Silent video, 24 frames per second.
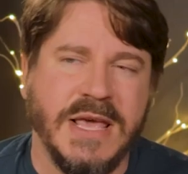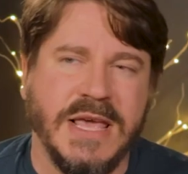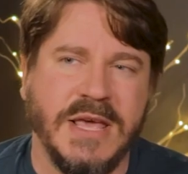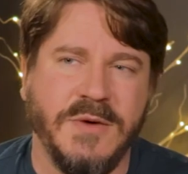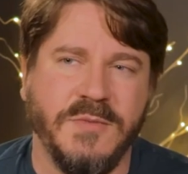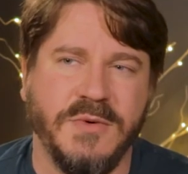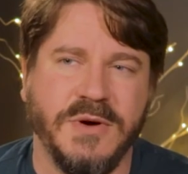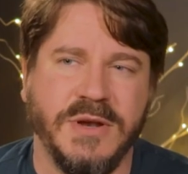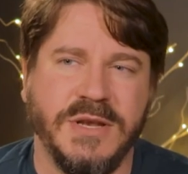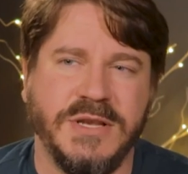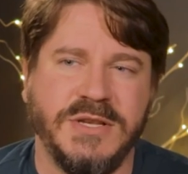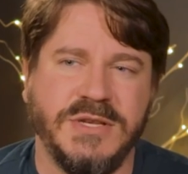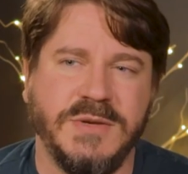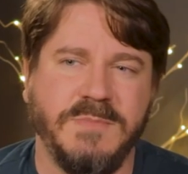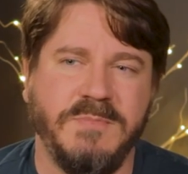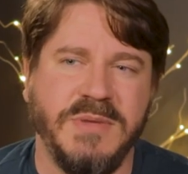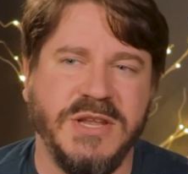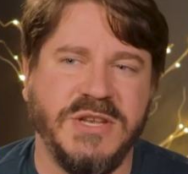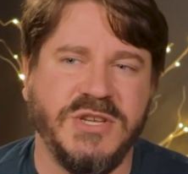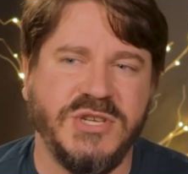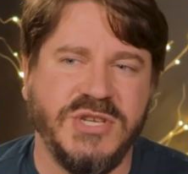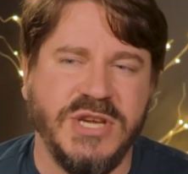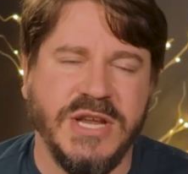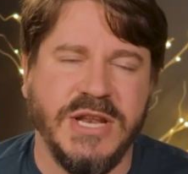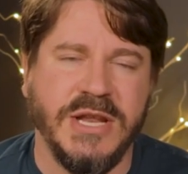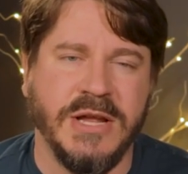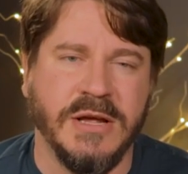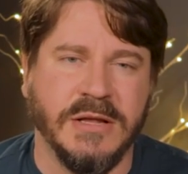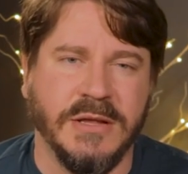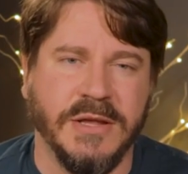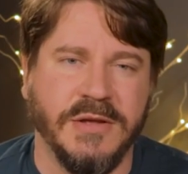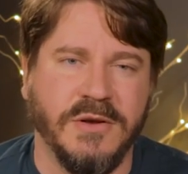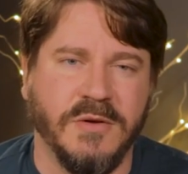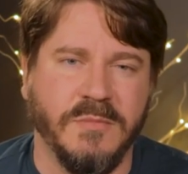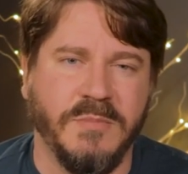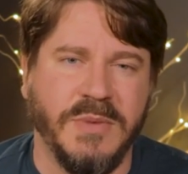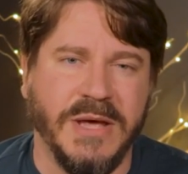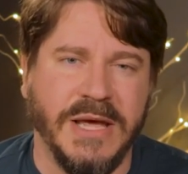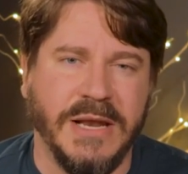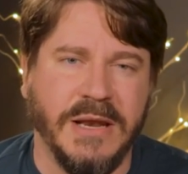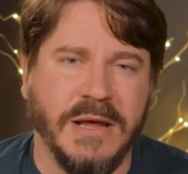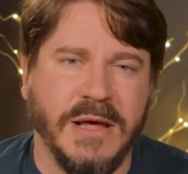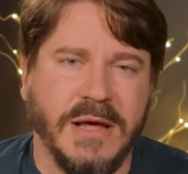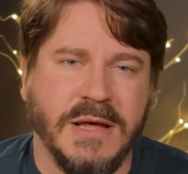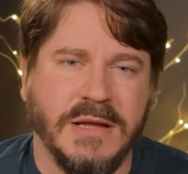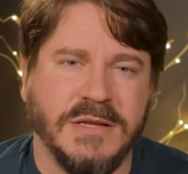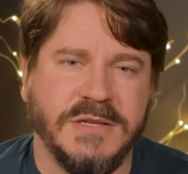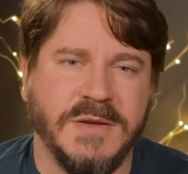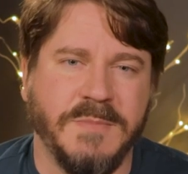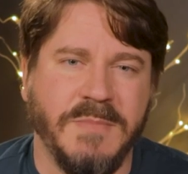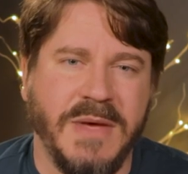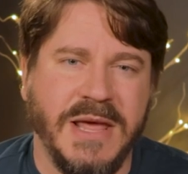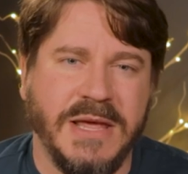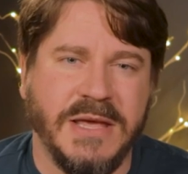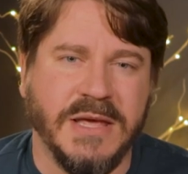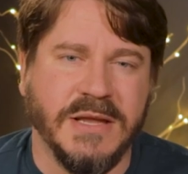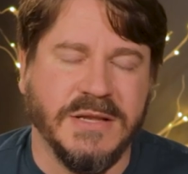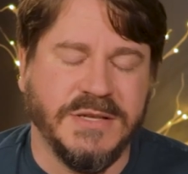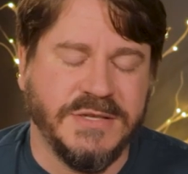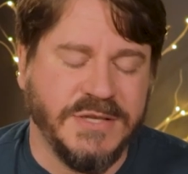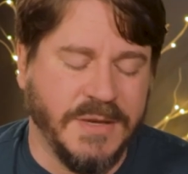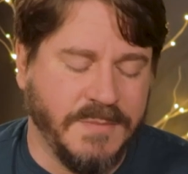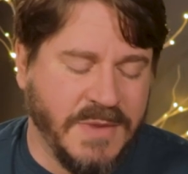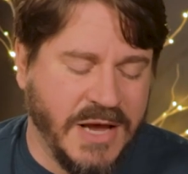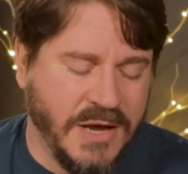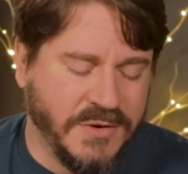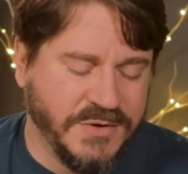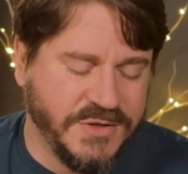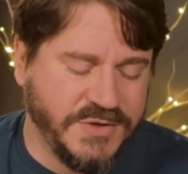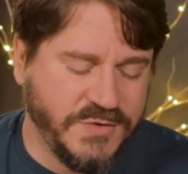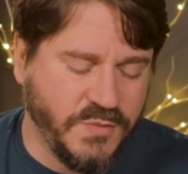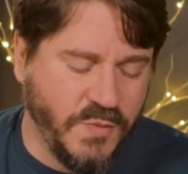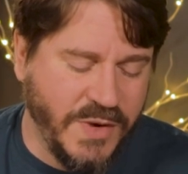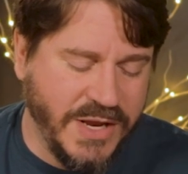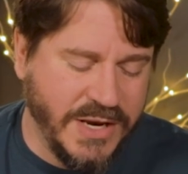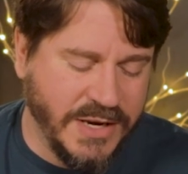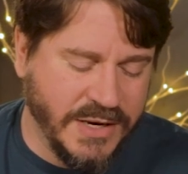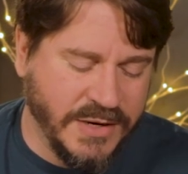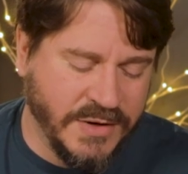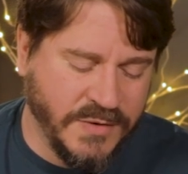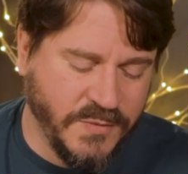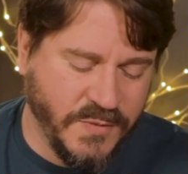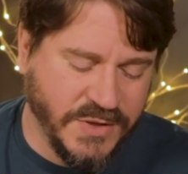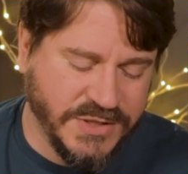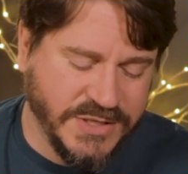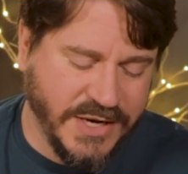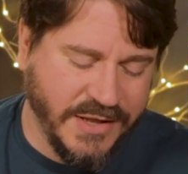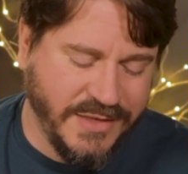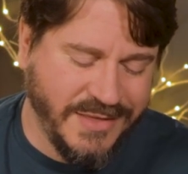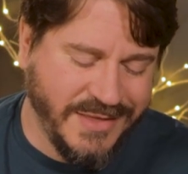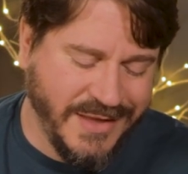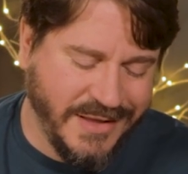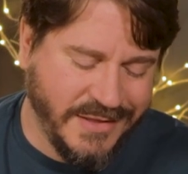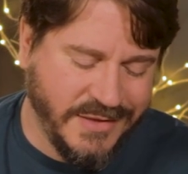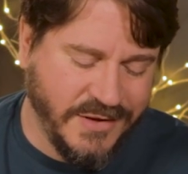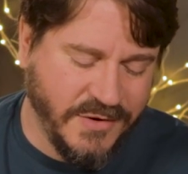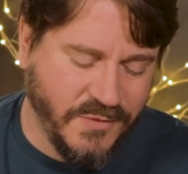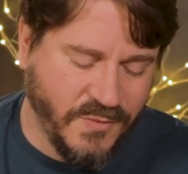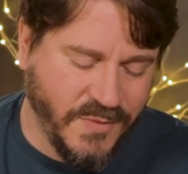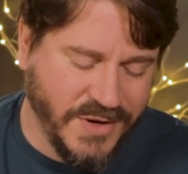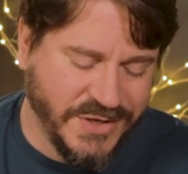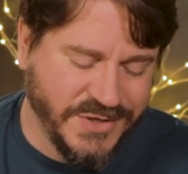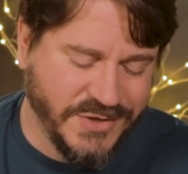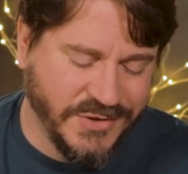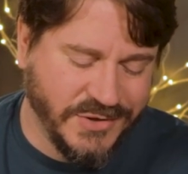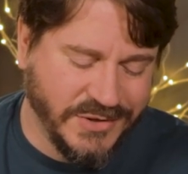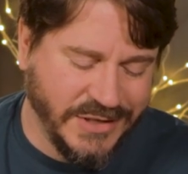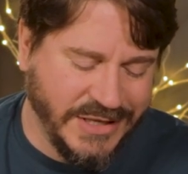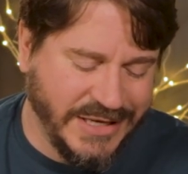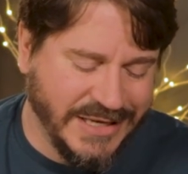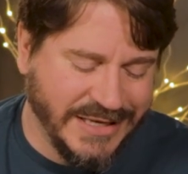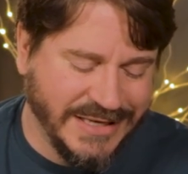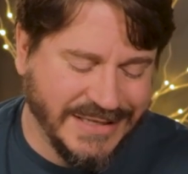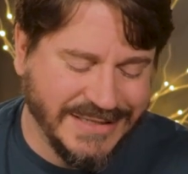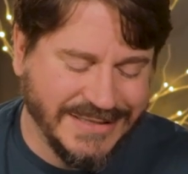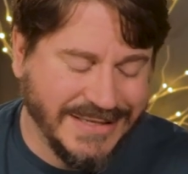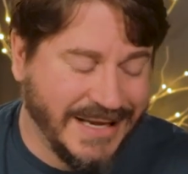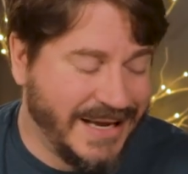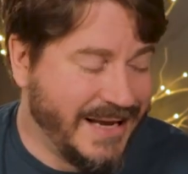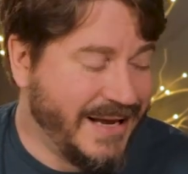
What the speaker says: it would be cheating a little bit to make it somehow sweetened, which I think the original is.